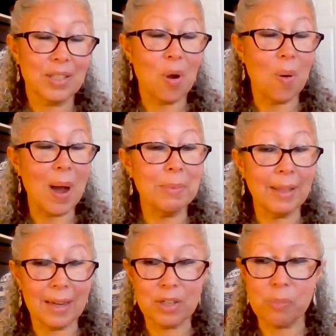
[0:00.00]
so I'm
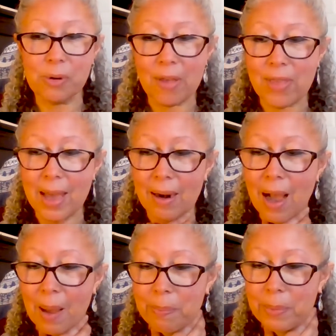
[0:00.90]
glad you brought that
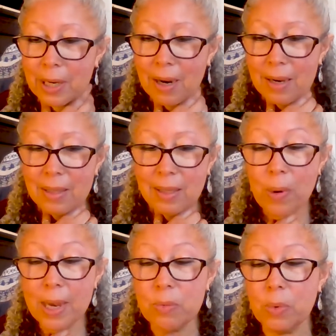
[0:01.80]
up, because
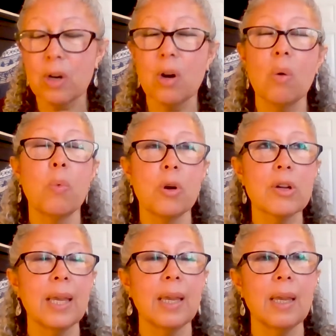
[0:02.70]
when we're
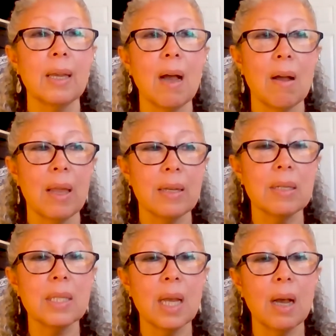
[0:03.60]
working
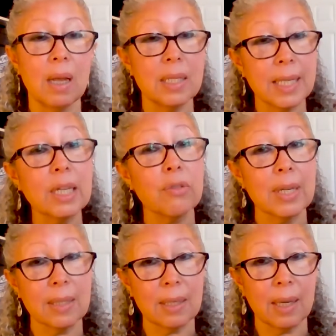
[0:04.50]
on
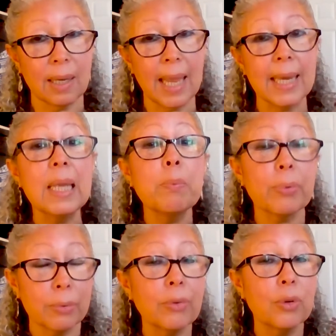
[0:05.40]
decreasing and
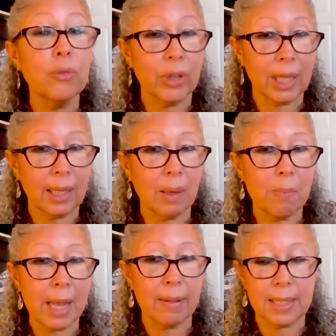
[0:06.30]
improving
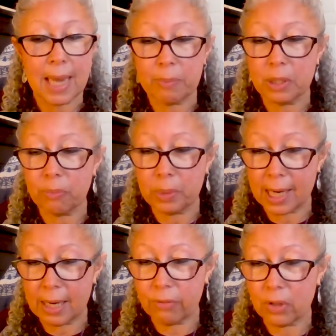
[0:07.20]
maladaptive
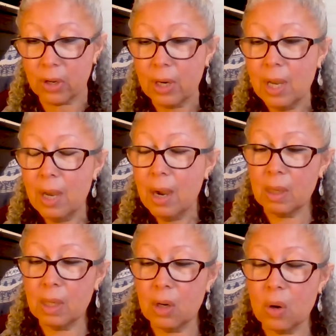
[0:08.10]
behavior,
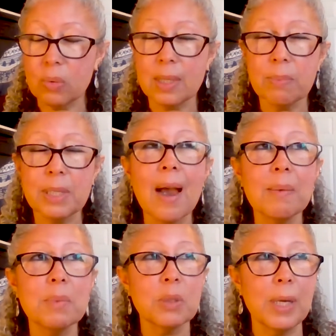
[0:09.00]

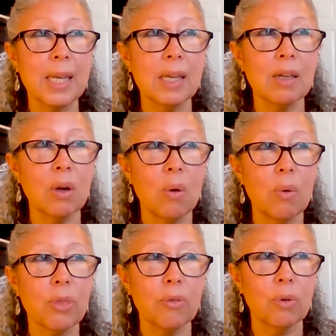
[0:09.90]
sometimes we go
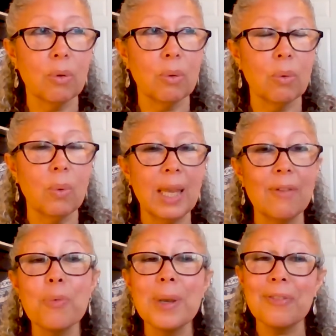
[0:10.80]
through,
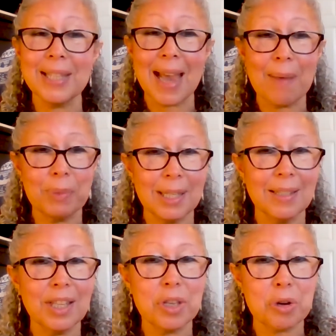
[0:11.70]
if we've tapped
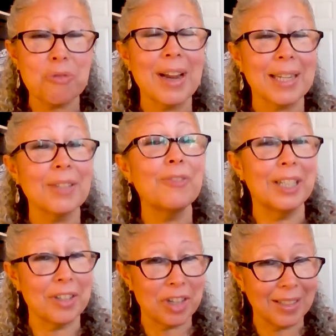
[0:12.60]
into the correct
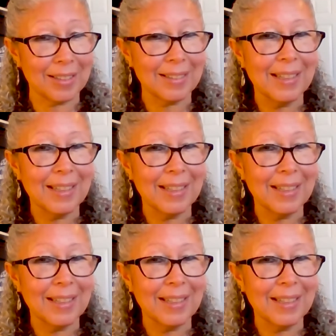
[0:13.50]
function